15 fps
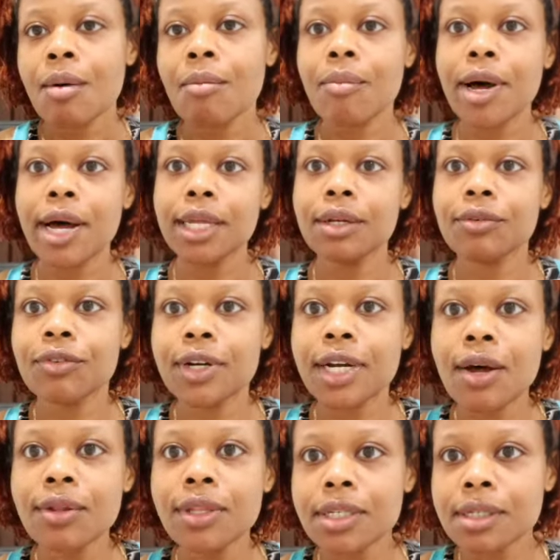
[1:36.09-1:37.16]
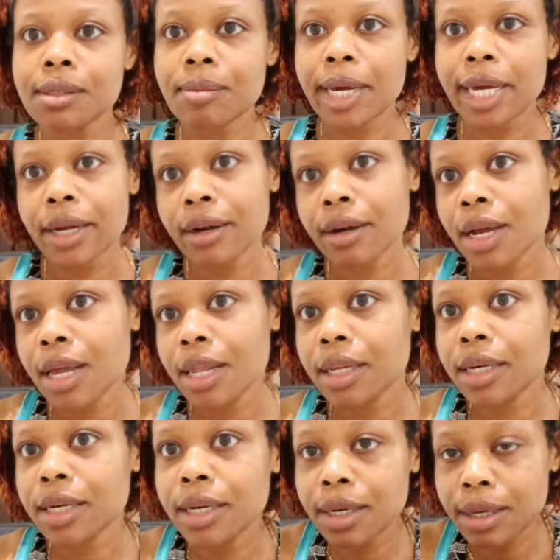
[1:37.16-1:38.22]
But for now, this is my hair
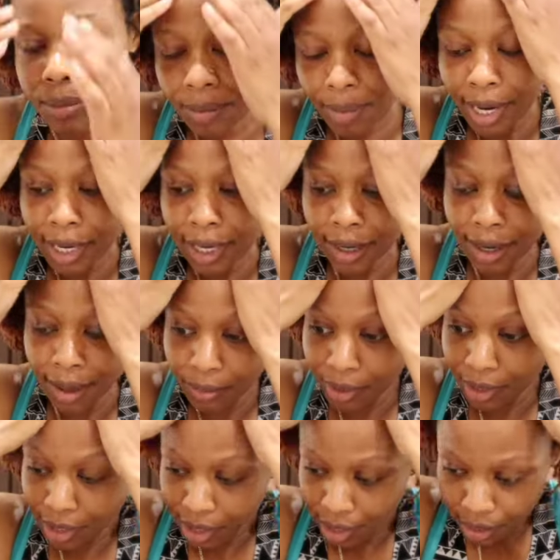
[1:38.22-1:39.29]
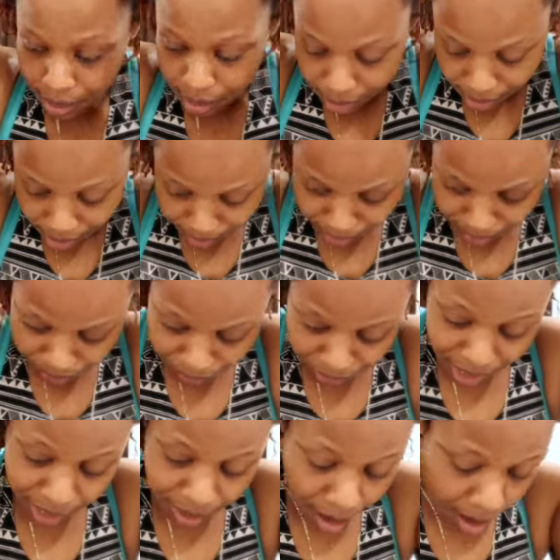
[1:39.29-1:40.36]
color. I'm gonna take this
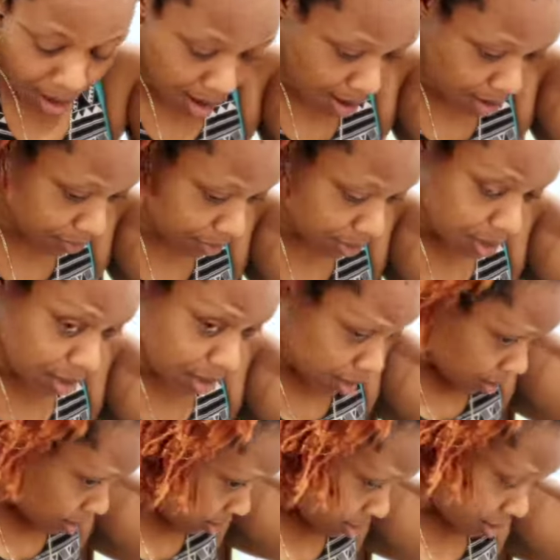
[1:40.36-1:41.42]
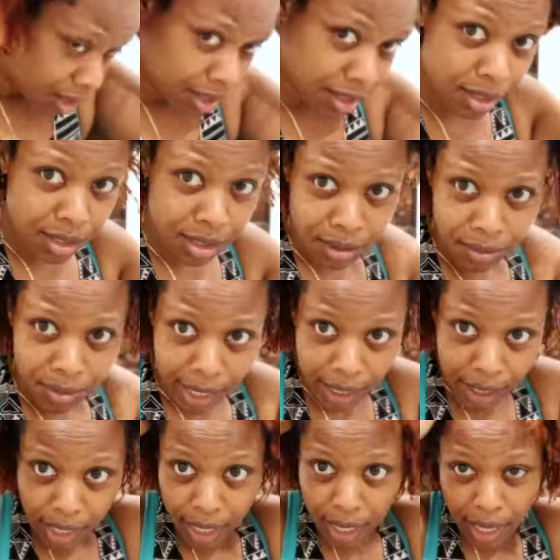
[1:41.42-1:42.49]
thing off so you can see my
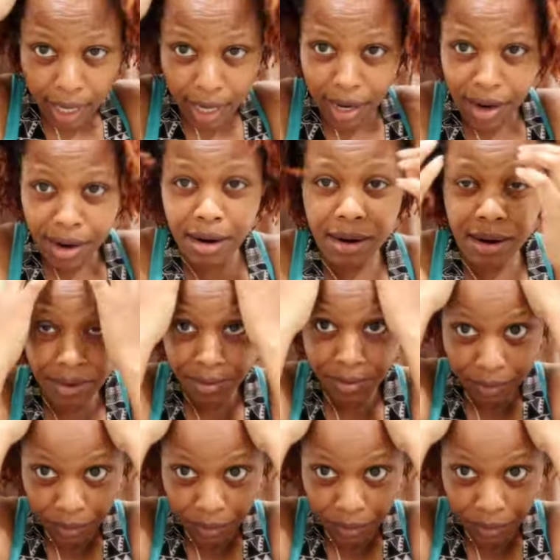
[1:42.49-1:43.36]
hair.